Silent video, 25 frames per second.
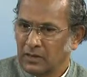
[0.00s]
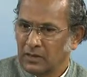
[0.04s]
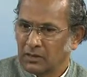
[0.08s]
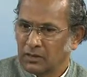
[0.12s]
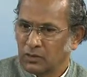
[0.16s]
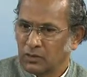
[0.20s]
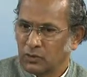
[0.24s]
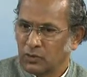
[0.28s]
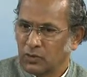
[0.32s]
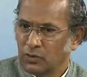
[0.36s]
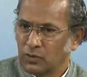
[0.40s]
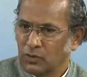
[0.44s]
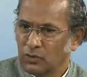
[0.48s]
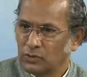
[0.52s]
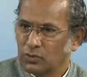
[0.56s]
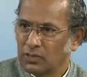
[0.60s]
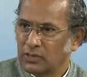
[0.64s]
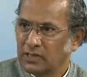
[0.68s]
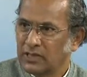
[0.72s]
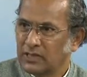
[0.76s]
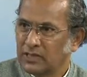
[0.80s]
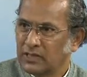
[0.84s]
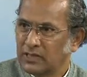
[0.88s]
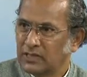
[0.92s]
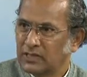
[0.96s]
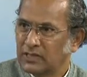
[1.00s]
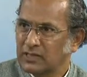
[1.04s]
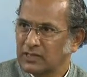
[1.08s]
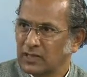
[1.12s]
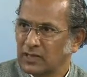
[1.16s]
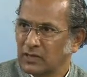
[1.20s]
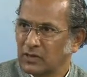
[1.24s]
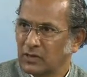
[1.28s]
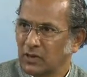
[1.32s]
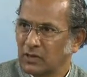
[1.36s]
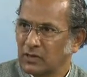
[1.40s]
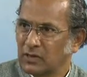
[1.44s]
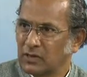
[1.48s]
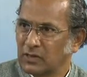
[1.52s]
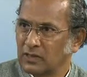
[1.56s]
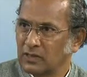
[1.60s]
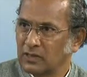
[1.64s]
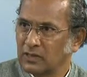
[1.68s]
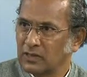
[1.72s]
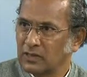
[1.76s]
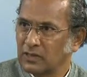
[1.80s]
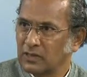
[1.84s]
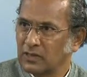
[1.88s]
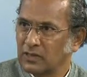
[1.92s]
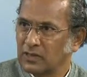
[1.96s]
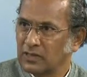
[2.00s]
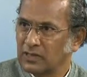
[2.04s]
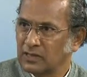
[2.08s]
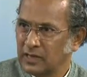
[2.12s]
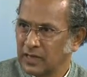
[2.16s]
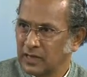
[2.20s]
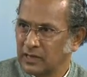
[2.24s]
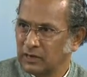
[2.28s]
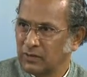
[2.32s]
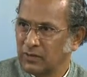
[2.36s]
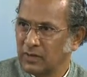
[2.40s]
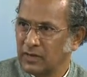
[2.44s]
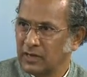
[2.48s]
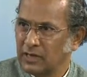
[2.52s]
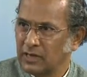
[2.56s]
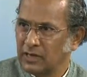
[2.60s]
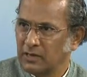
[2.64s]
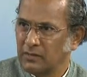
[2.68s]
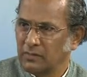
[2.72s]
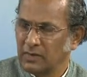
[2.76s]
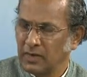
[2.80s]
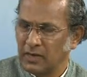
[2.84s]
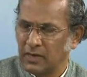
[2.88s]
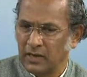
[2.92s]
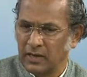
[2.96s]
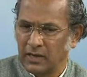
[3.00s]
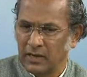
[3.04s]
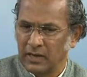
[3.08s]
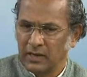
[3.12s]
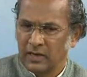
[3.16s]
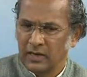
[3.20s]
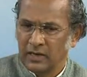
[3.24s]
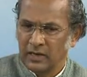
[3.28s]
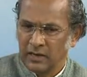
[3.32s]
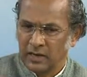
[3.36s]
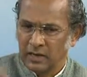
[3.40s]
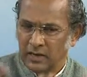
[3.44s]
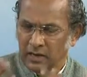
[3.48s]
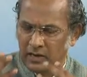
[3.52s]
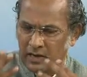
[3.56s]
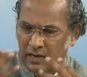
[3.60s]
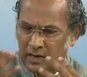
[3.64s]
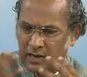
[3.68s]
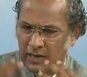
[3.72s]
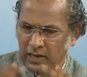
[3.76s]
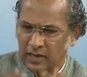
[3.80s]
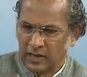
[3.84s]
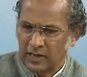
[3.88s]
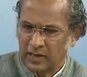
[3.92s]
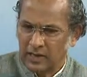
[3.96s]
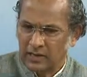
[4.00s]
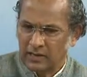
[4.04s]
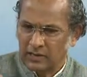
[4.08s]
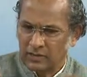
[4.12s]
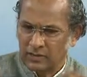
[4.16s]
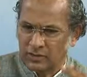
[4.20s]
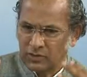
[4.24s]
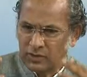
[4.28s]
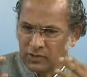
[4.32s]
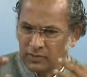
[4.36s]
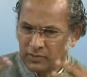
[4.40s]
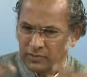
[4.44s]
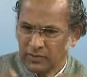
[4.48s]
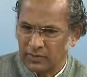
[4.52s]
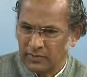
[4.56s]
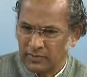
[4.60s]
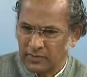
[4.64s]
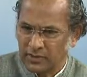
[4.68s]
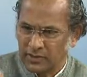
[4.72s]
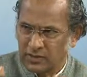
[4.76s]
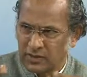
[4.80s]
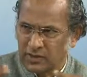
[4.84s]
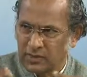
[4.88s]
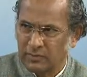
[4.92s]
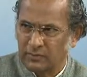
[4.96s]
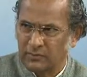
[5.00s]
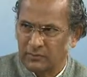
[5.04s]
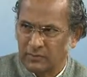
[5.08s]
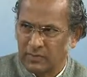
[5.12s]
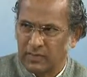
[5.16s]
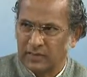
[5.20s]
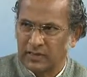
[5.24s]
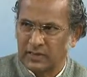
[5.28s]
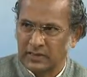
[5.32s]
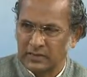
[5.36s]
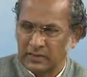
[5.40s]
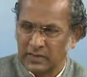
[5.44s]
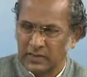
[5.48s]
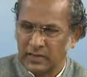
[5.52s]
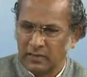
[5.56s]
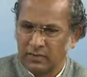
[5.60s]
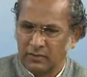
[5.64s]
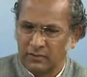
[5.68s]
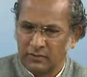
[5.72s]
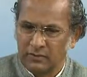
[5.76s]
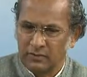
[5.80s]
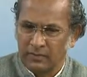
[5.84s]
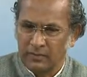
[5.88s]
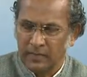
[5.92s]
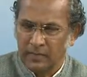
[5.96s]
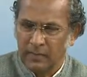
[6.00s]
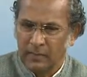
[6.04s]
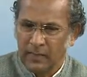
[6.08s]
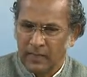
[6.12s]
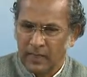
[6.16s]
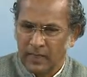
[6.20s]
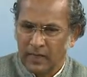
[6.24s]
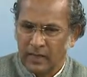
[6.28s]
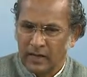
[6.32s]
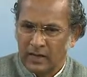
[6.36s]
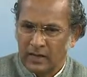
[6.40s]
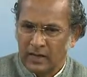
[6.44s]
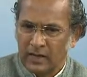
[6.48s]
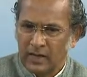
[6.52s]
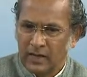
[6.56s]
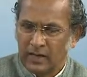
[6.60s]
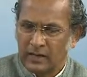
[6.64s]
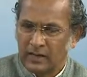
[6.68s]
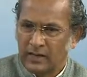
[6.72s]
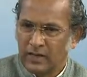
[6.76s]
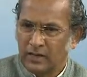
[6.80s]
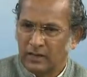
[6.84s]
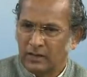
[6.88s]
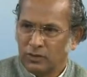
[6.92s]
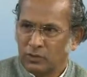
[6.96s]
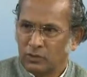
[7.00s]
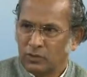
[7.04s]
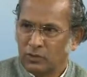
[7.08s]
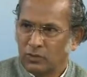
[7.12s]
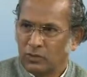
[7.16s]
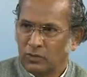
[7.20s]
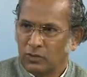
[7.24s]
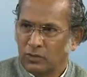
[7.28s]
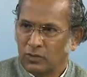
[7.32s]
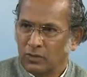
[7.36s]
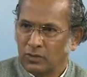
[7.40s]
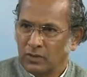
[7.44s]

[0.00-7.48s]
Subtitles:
through whose teachings I got this tranquility by relentless observation of myself, and then to